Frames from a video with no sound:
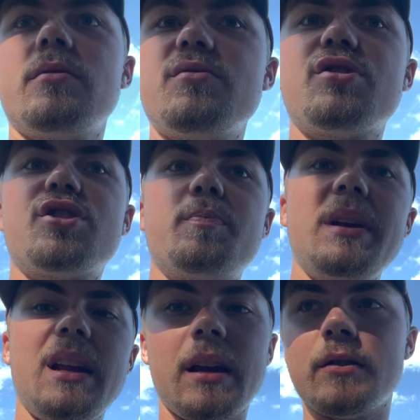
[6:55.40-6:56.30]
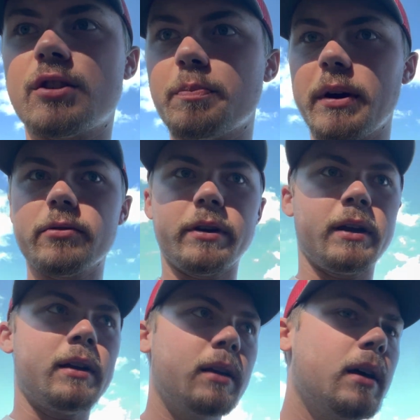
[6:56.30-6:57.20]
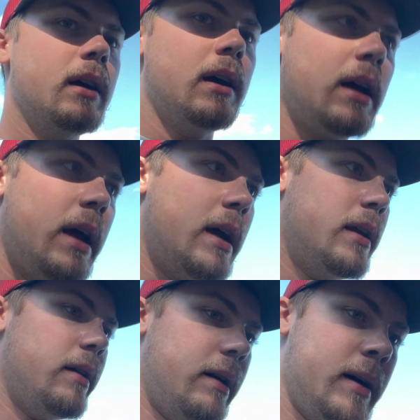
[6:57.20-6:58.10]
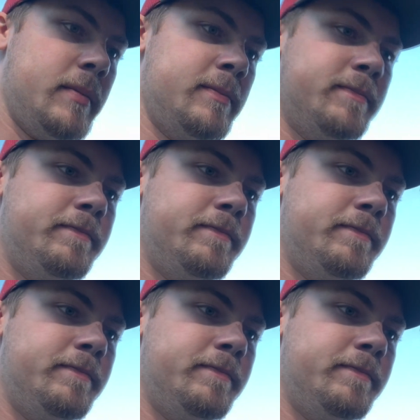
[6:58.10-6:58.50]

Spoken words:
spitting and sputtering, and